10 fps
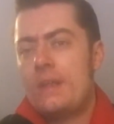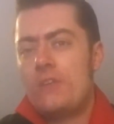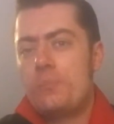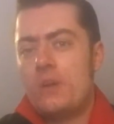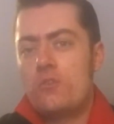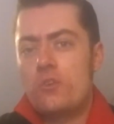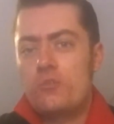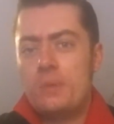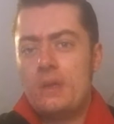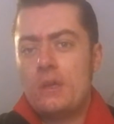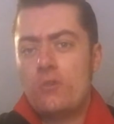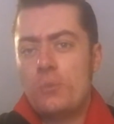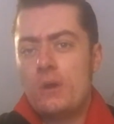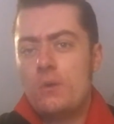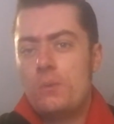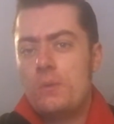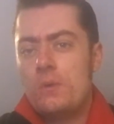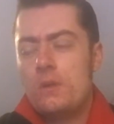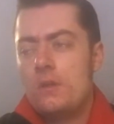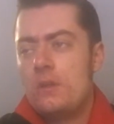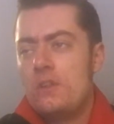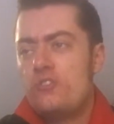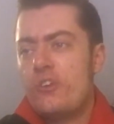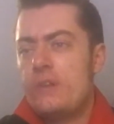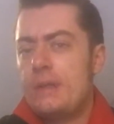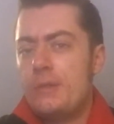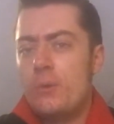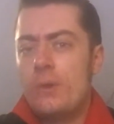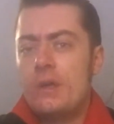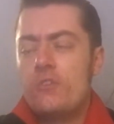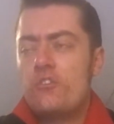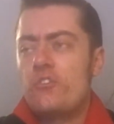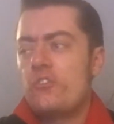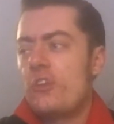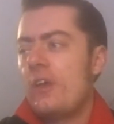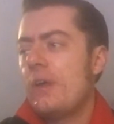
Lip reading: there's Bing Crosby as well, Jerry Lee Lewis,